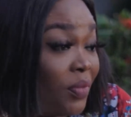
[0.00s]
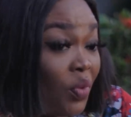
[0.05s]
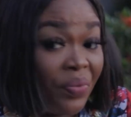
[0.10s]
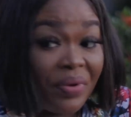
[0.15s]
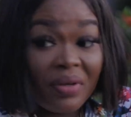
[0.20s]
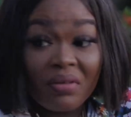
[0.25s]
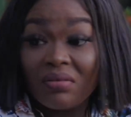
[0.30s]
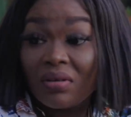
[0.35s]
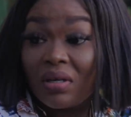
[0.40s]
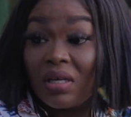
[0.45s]

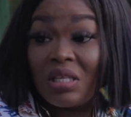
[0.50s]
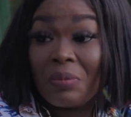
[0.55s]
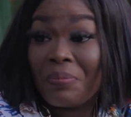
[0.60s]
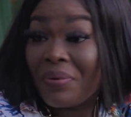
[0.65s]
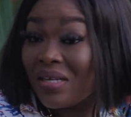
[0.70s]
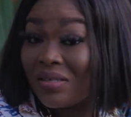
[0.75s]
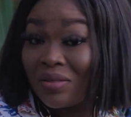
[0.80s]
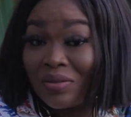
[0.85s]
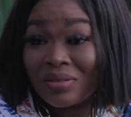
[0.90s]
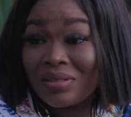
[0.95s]
Well, it
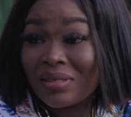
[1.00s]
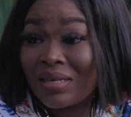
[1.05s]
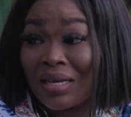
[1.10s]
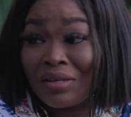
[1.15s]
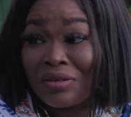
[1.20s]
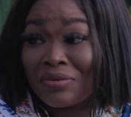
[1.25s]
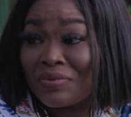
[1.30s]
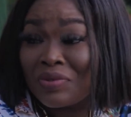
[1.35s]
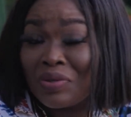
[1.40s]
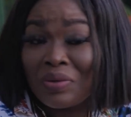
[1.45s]
depends on the
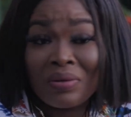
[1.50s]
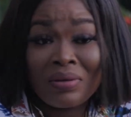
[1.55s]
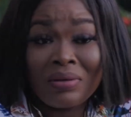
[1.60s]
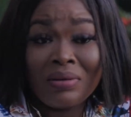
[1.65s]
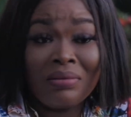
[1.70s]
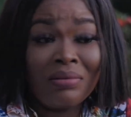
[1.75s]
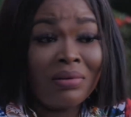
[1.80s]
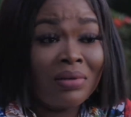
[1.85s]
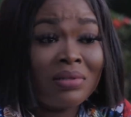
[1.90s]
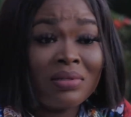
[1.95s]
kind of talk,
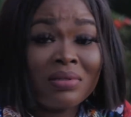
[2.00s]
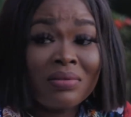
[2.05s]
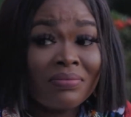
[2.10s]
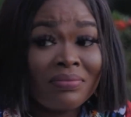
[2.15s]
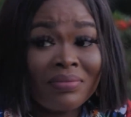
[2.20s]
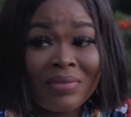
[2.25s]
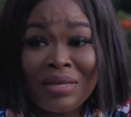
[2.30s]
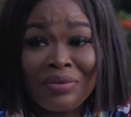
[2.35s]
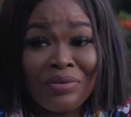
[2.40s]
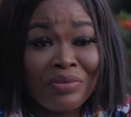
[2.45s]
of course.
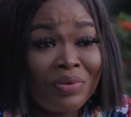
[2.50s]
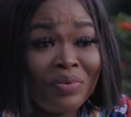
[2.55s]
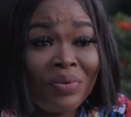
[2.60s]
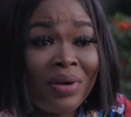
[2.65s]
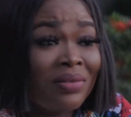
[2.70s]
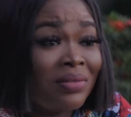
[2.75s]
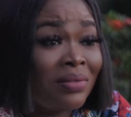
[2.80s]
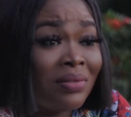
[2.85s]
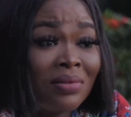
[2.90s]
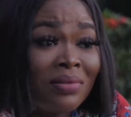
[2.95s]
I don't know
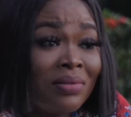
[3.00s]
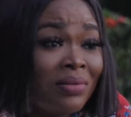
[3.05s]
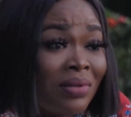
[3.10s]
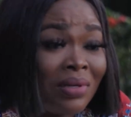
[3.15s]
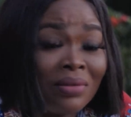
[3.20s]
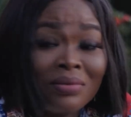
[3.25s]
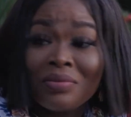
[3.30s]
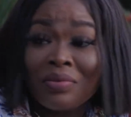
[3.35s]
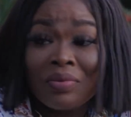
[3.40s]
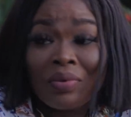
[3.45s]
what
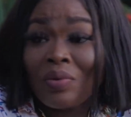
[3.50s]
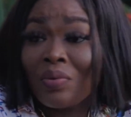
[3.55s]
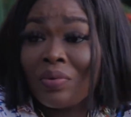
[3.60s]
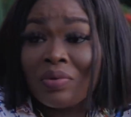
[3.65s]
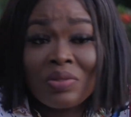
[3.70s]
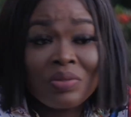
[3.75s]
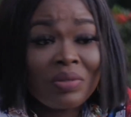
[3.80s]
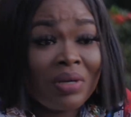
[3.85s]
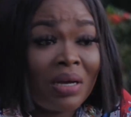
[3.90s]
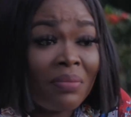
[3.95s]
I
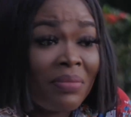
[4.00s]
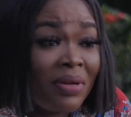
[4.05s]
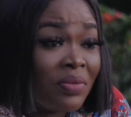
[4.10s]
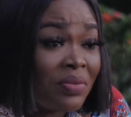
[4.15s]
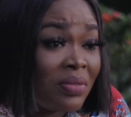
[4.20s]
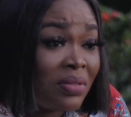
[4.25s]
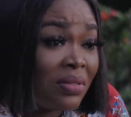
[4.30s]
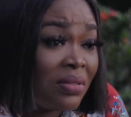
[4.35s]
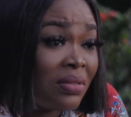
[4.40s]
want to talk about.